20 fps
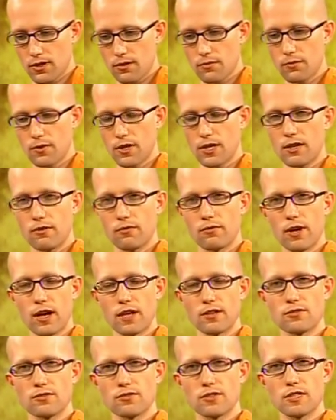we give
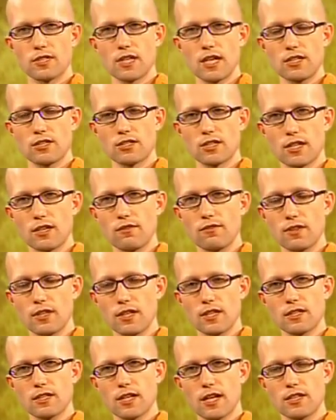rise to intention, even
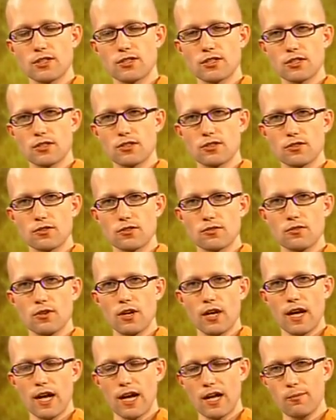the intention to
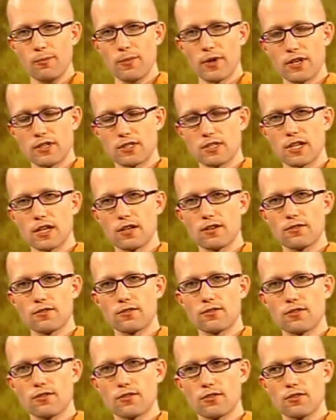help
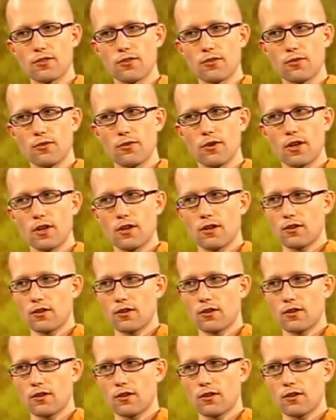ourselves, to,